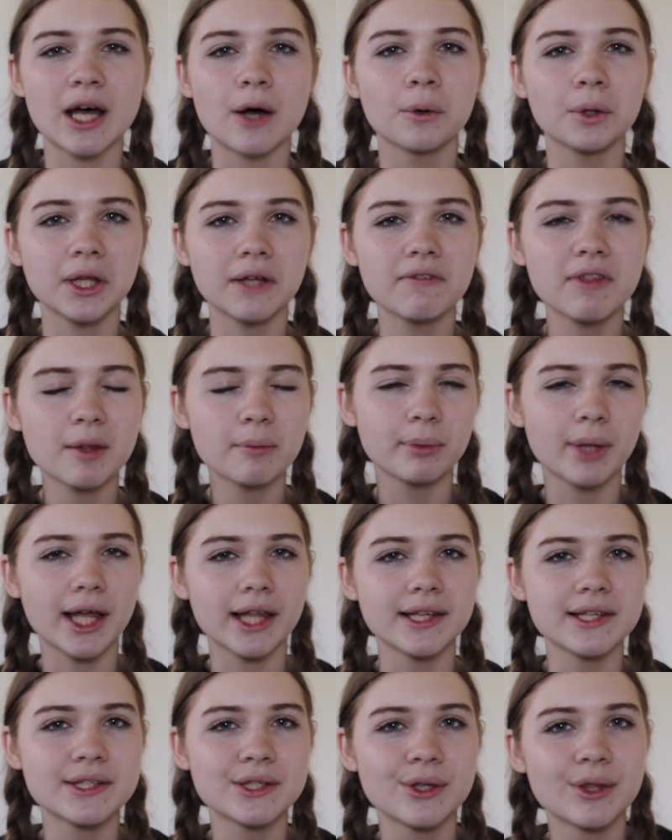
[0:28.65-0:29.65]
I will leave the
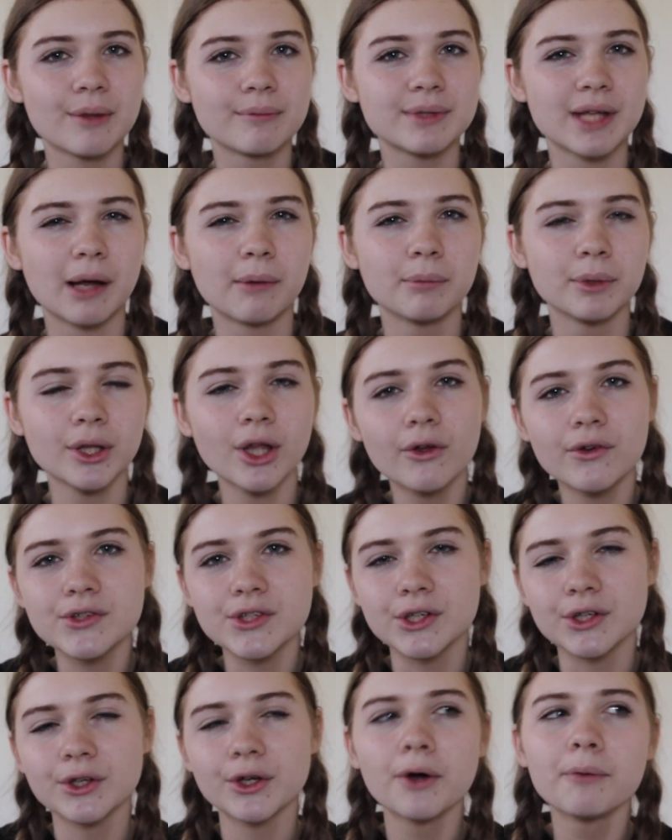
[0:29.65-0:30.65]
playlist to them down below
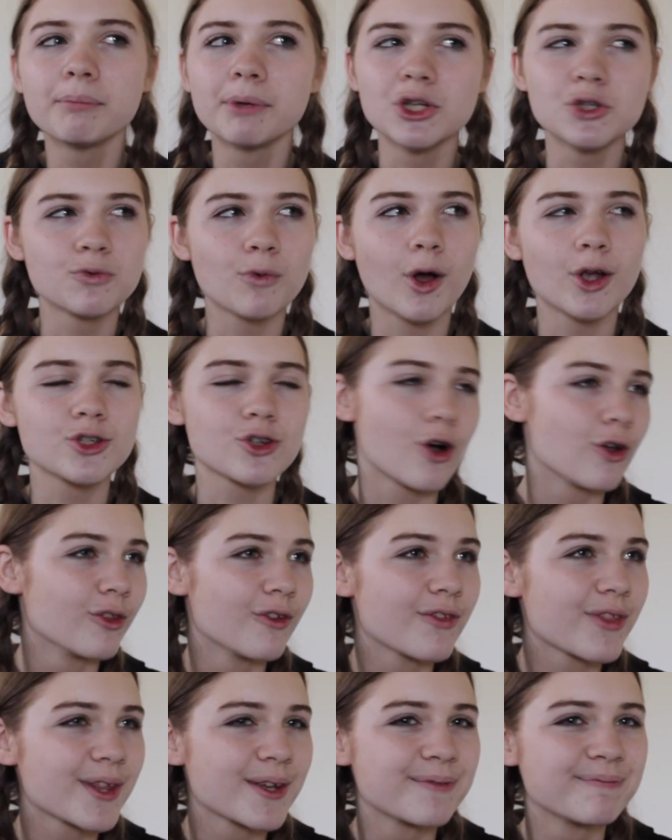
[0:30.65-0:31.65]
so you can go binge watch
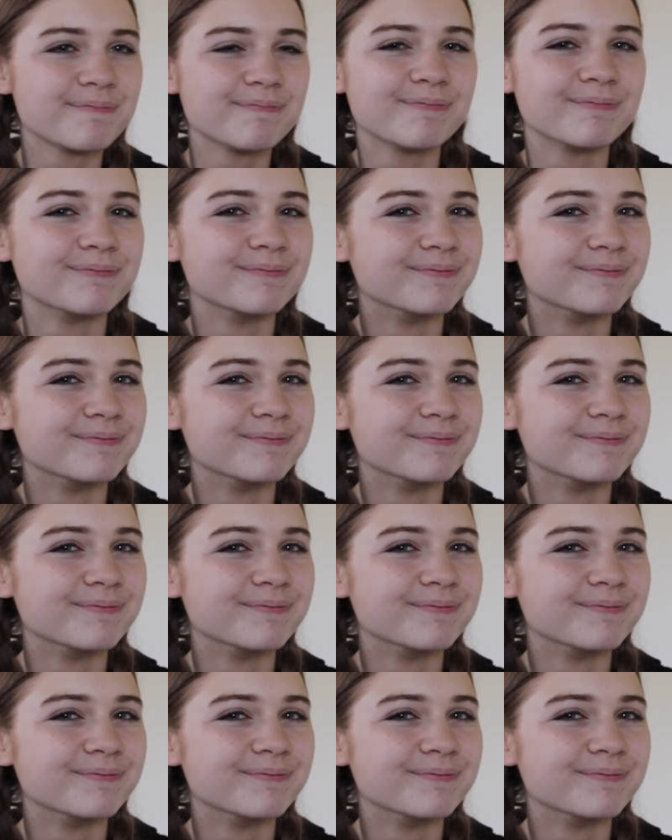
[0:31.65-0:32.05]
all of them.